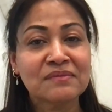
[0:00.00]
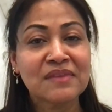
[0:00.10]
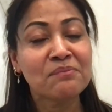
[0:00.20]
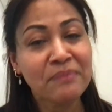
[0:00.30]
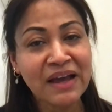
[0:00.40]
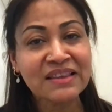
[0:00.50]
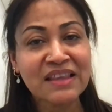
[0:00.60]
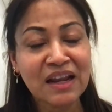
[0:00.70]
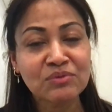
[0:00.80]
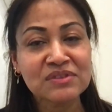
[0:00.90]
impact
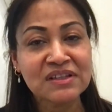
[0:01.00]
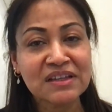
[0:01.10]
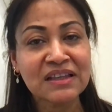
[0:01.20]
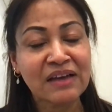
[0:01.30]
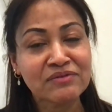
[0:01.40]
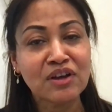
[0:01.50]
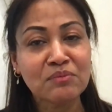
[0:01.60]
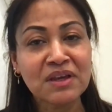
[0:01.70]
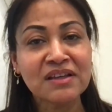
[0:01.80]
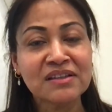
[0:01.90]
that I would say left on
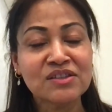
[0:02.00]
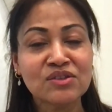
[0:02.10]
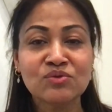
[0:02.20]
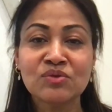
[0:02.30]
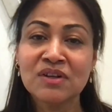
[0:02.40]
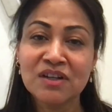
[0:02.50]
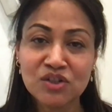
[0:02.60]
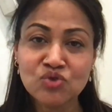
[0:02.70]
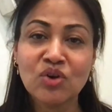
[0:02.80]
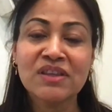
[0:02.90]
me to
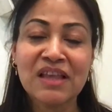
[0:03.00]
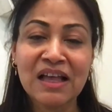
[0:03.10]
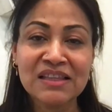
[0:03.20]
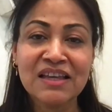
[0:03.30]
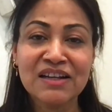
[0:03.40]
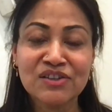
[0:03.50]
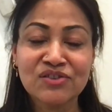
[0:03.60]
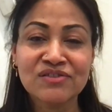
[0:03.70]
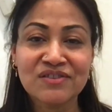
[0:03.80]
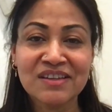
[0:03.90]
join the healthcare
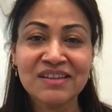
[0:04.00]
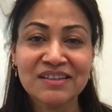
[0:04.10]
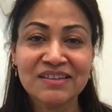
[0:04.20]
industry.